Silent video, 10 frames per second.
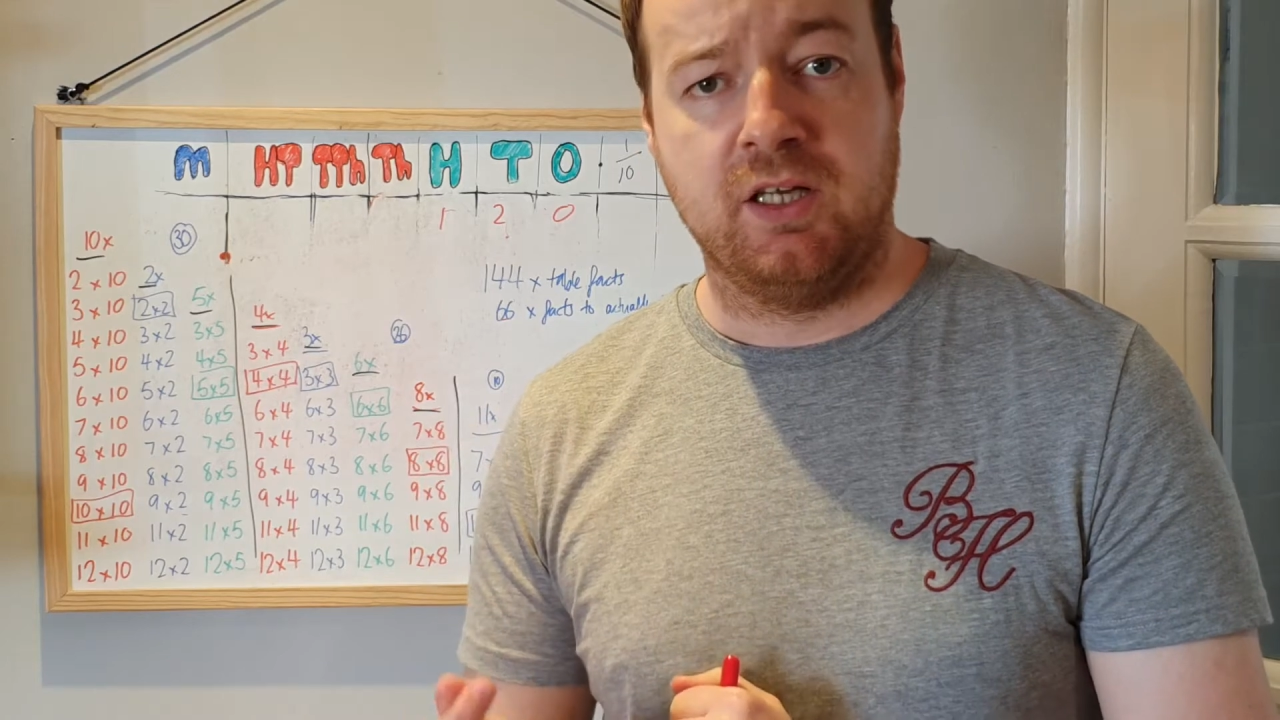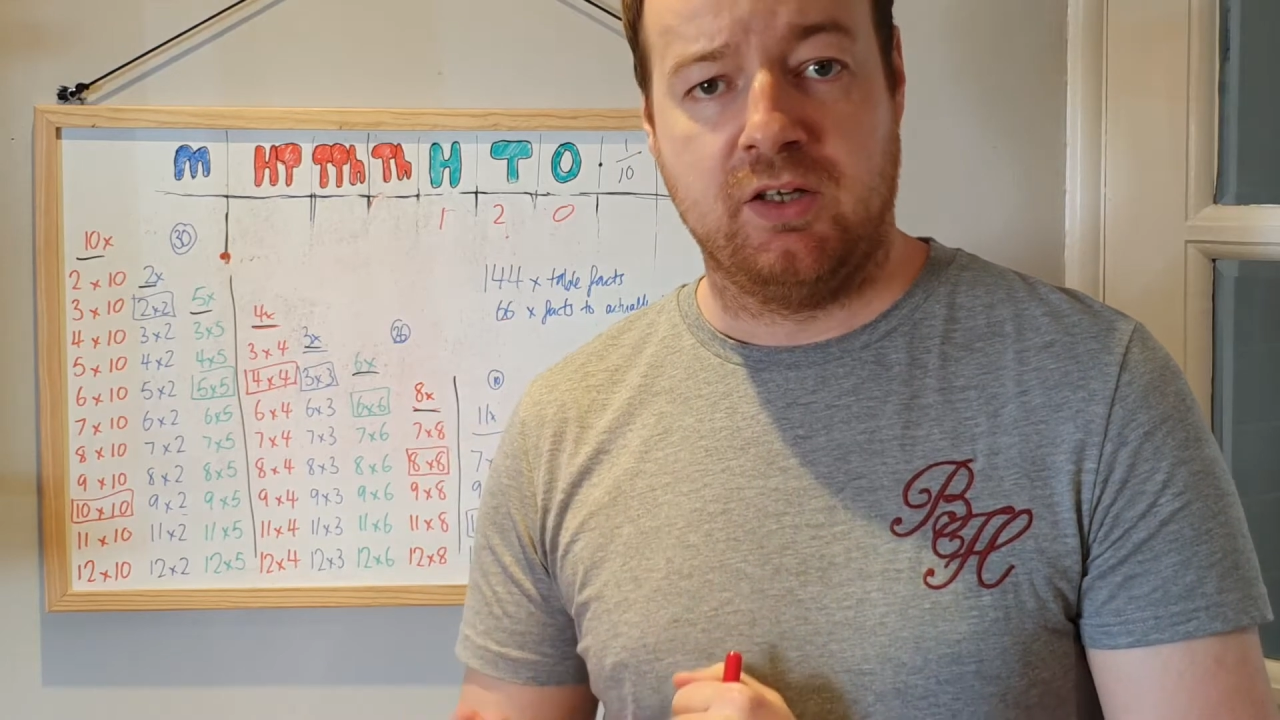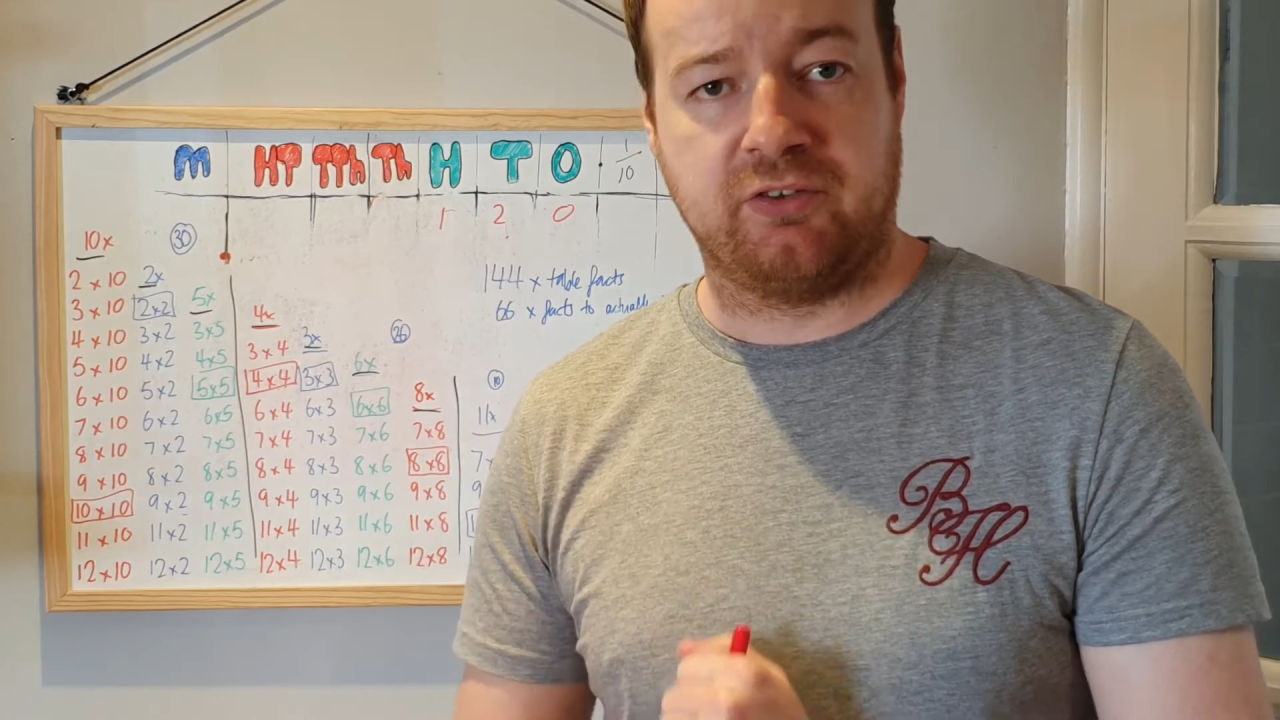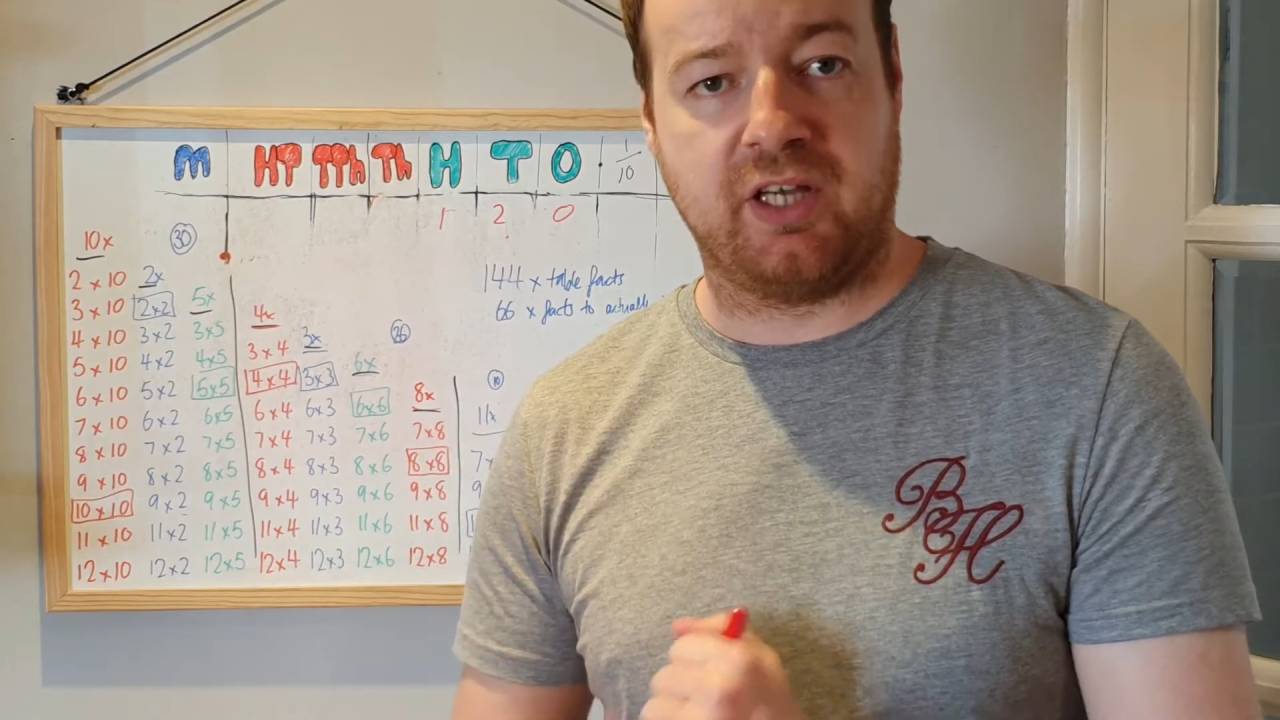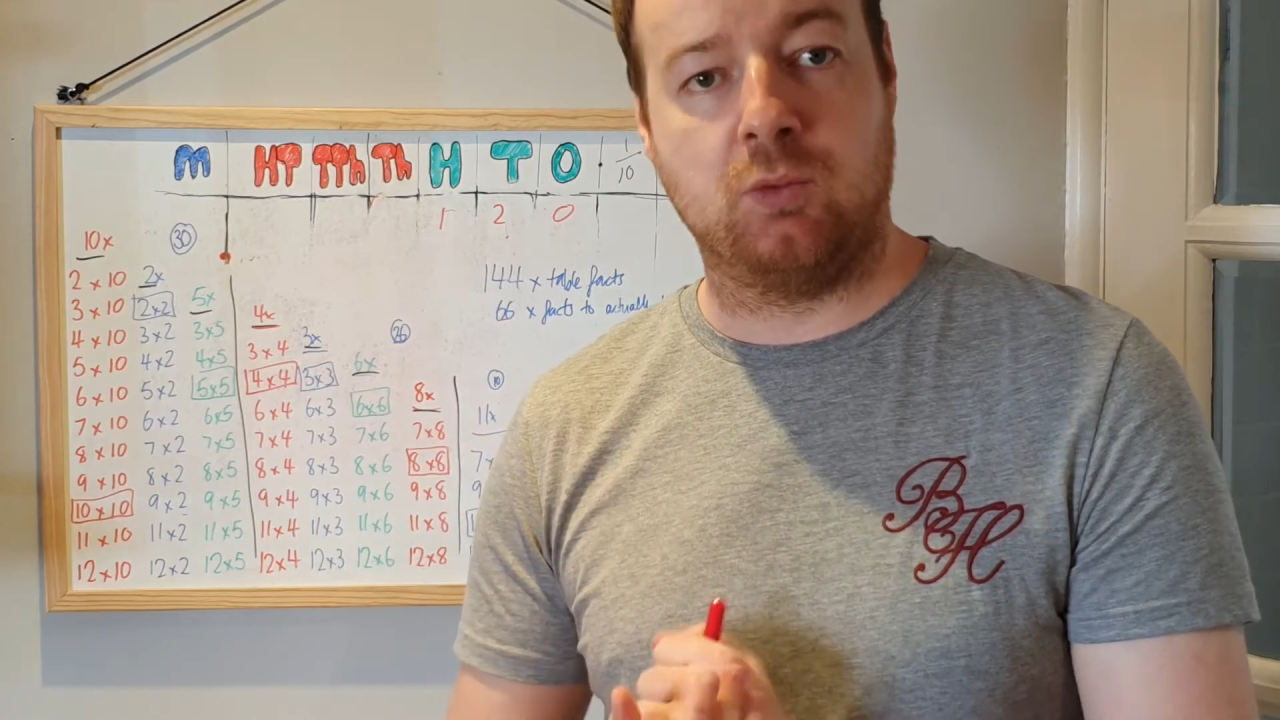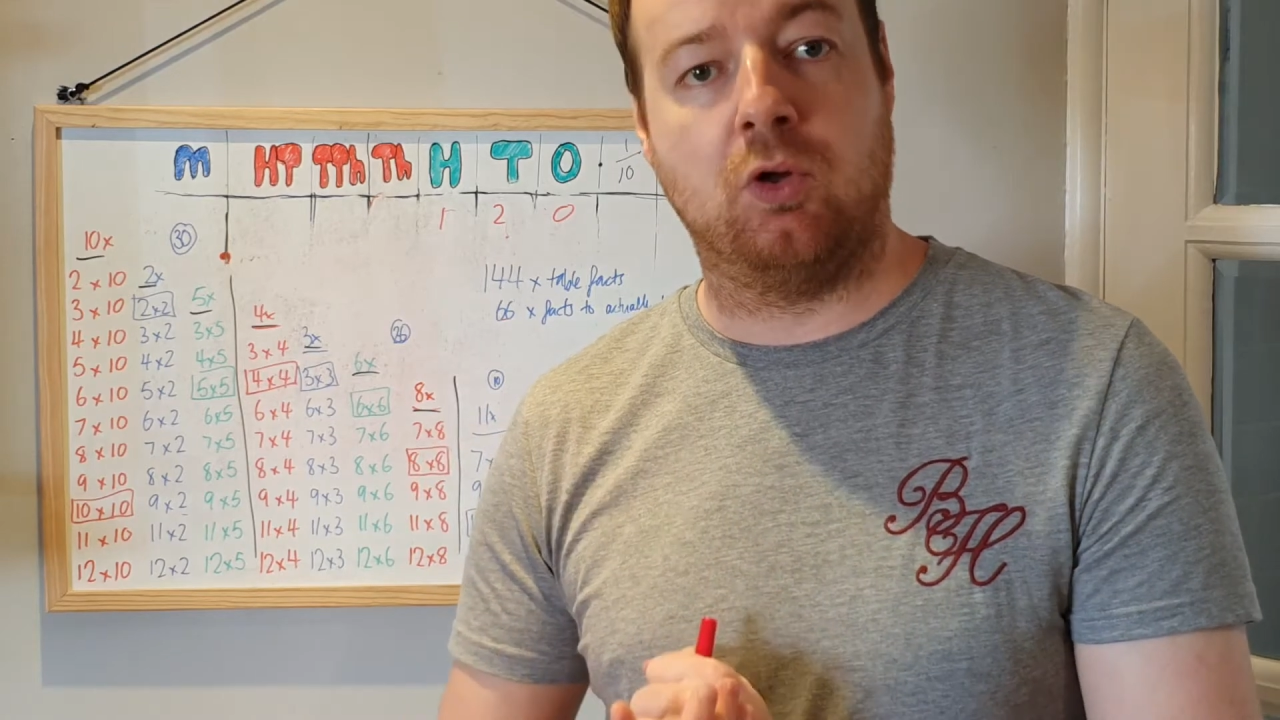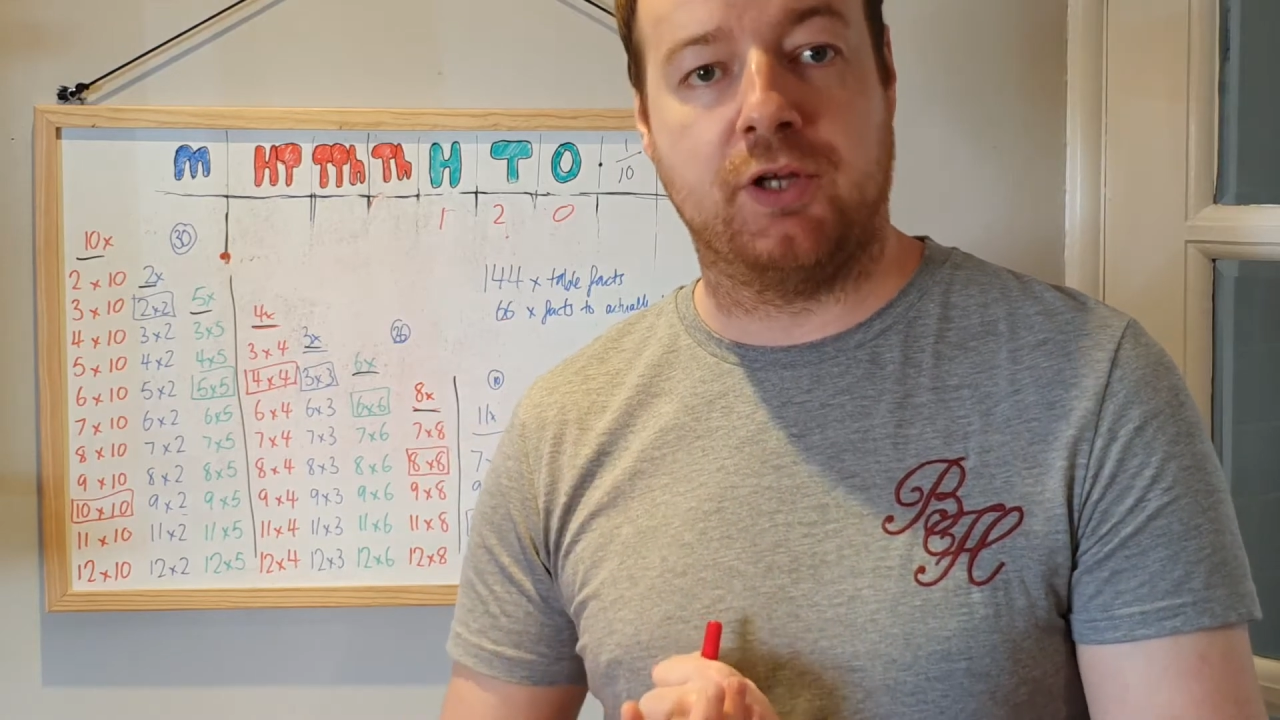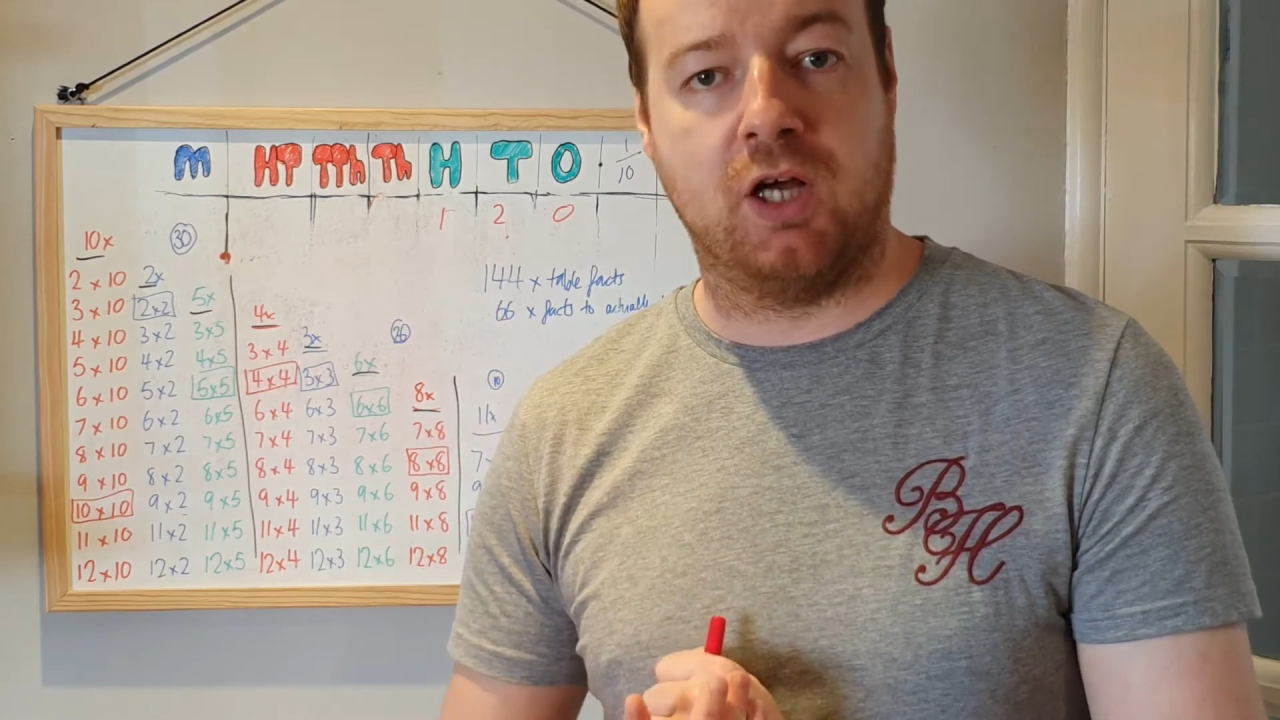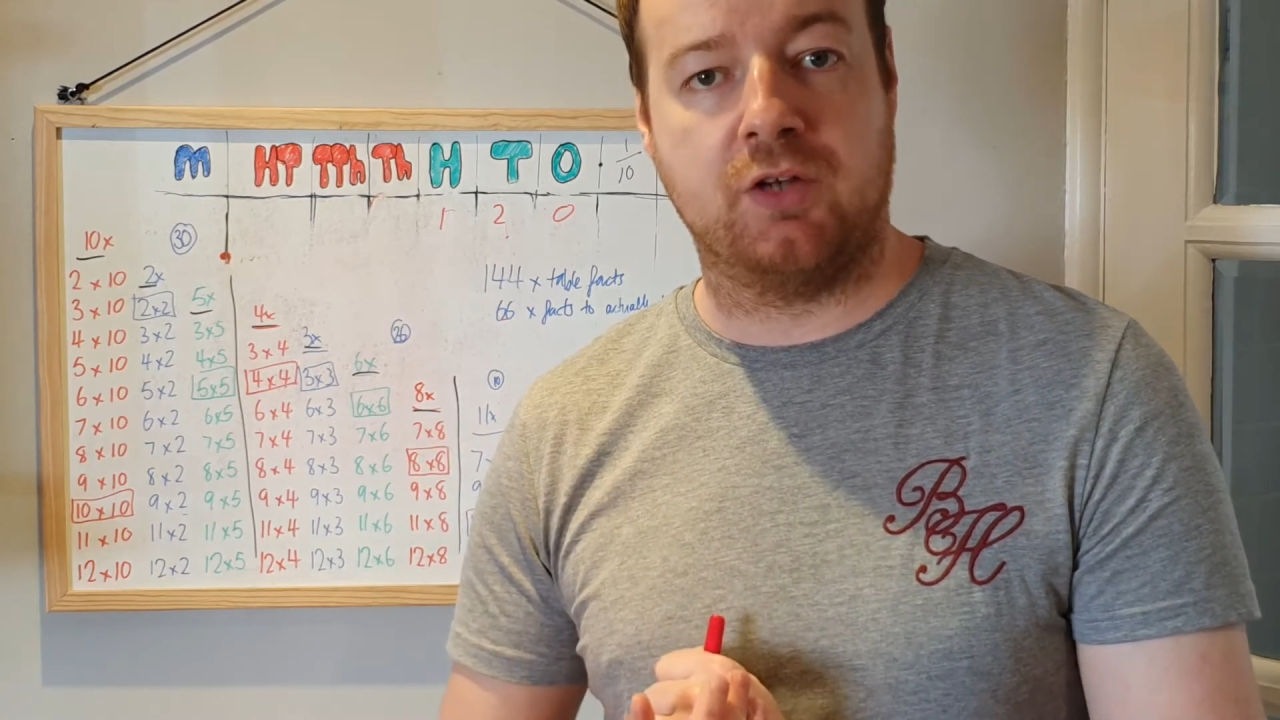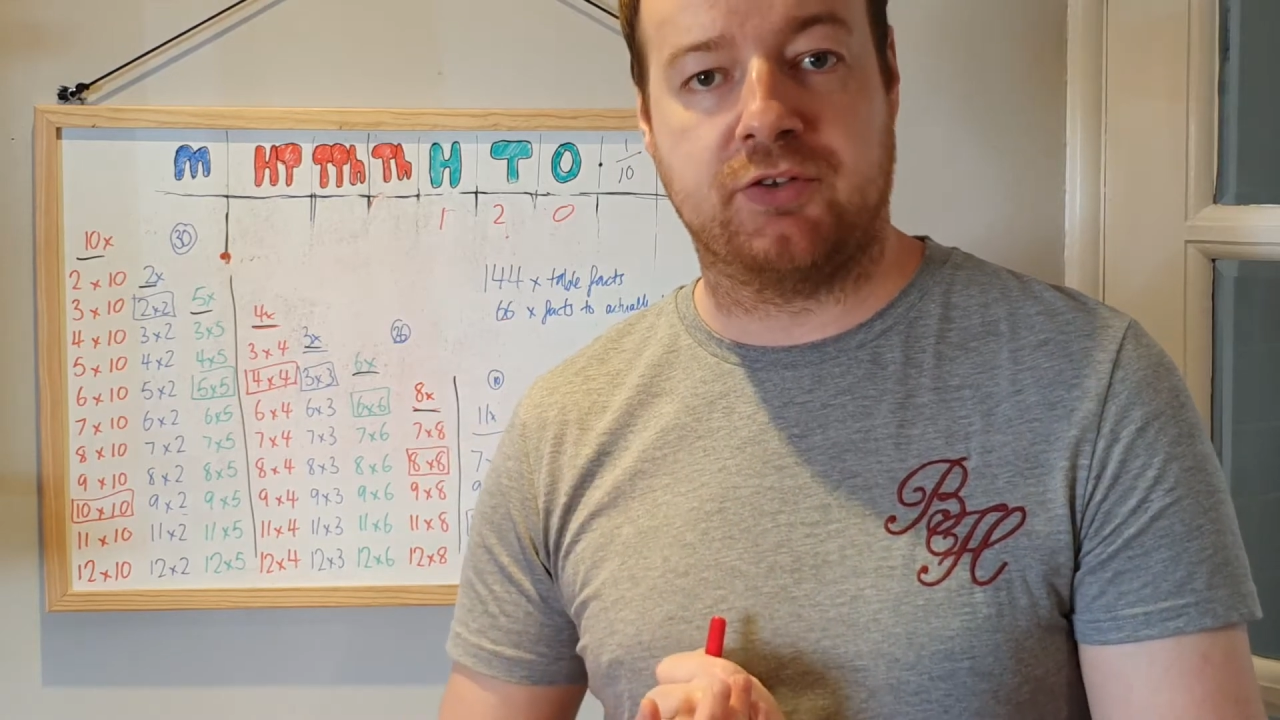say what the
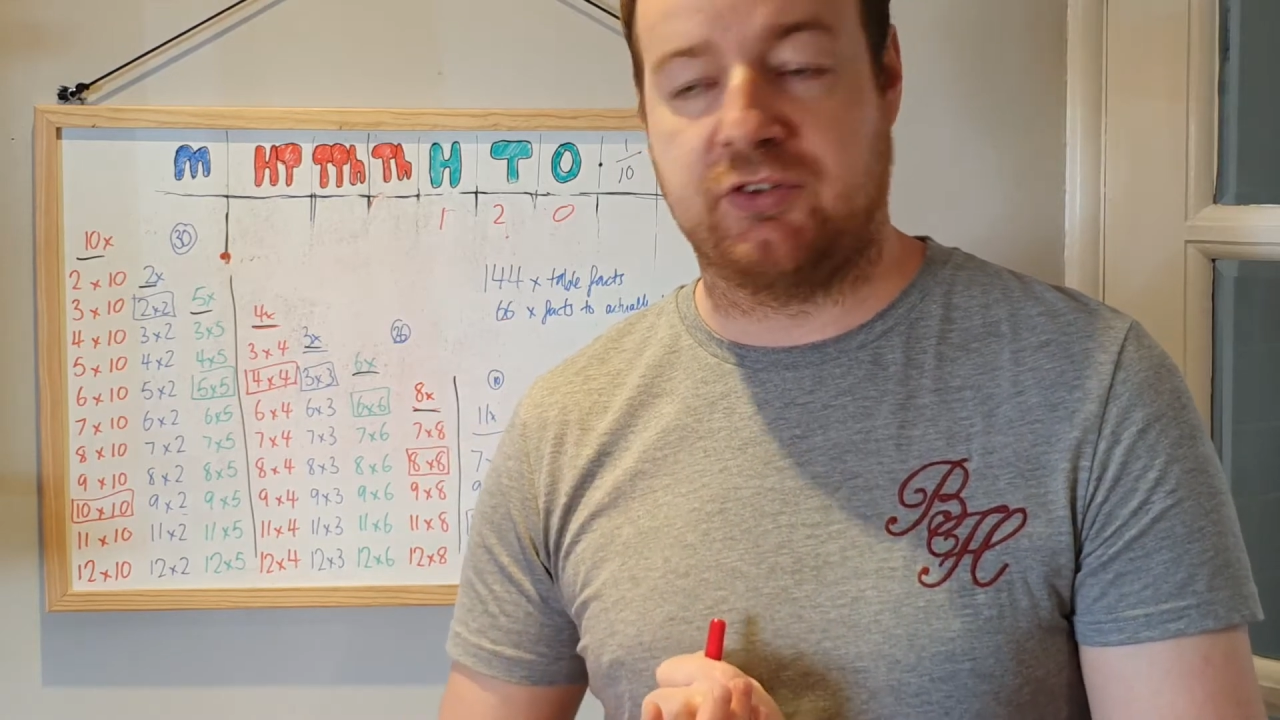answer to